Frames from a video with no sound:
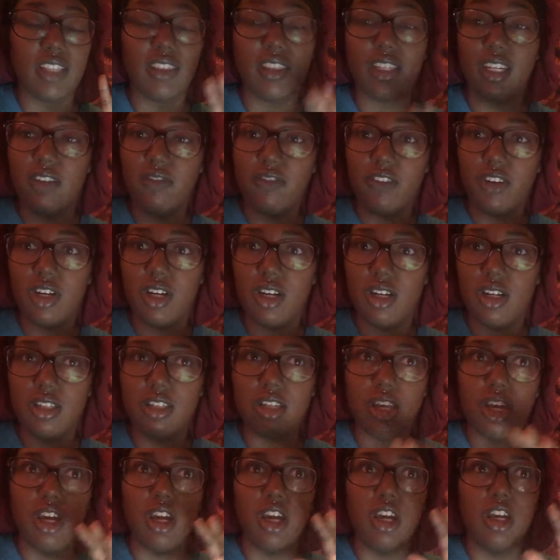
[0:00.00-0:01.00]
thing for us.
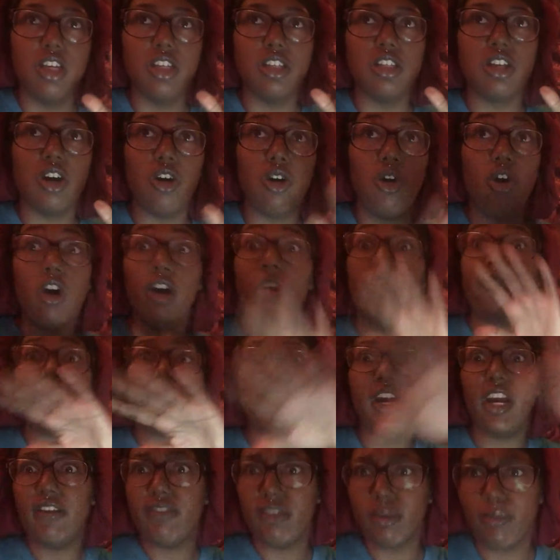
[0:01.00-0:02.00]
So or
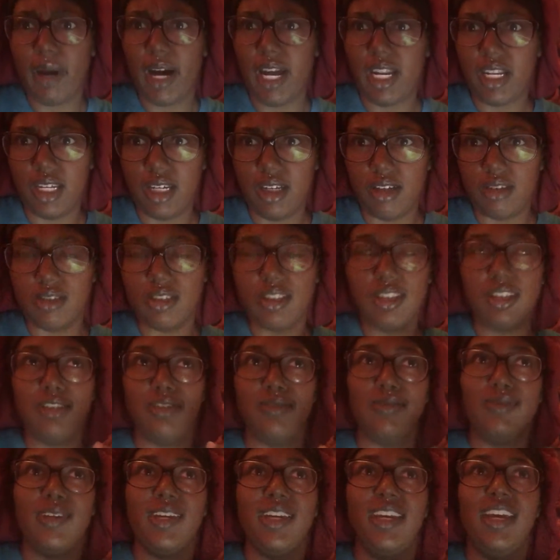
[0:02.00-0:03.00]
for everybody else,
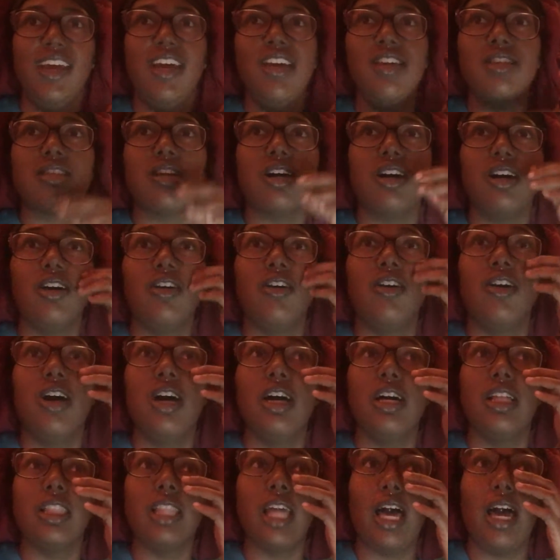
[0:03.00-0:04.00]
excuse me. So
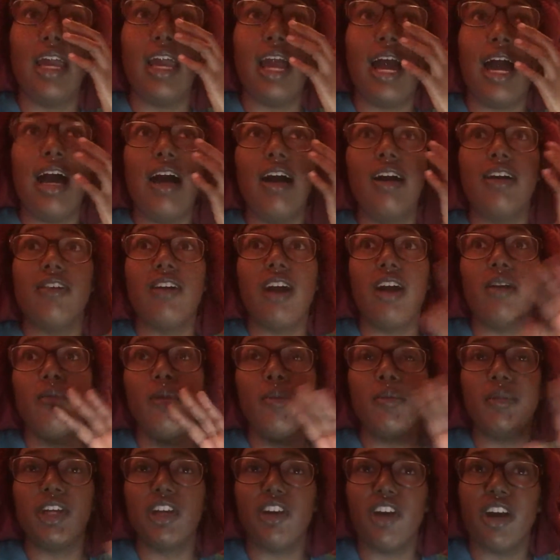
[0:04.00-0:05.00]
like I I
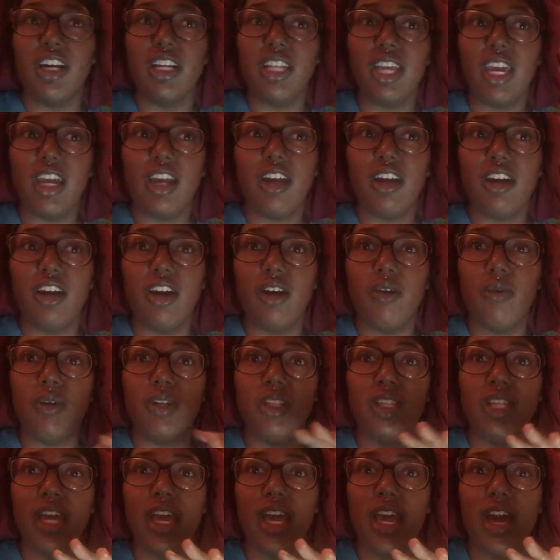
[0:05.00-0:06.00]
remember the crank that era
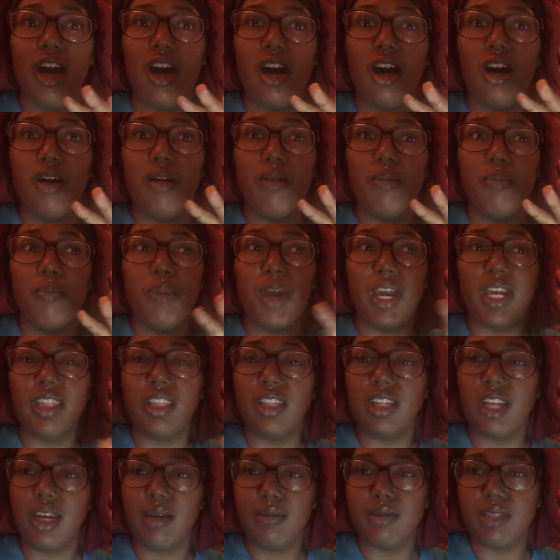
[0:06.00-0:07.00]
when the uh
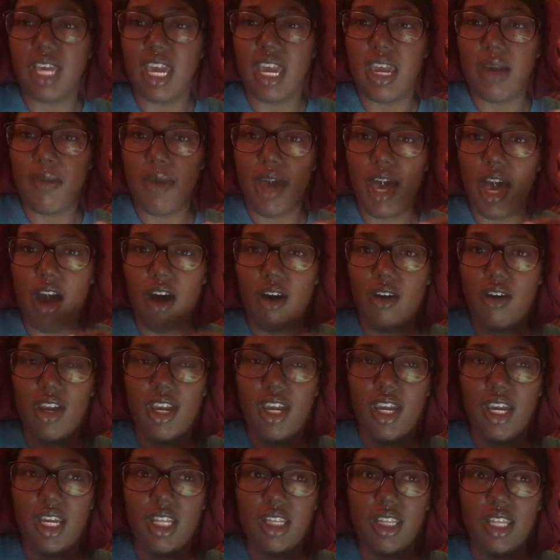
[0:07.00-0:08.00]
bathing apes came out
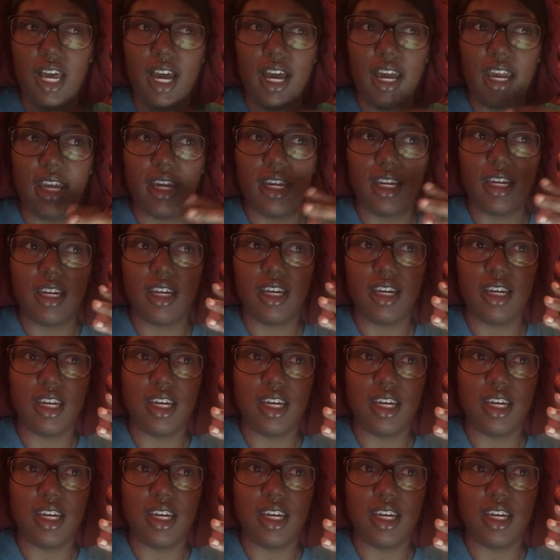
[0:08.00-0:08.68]
and like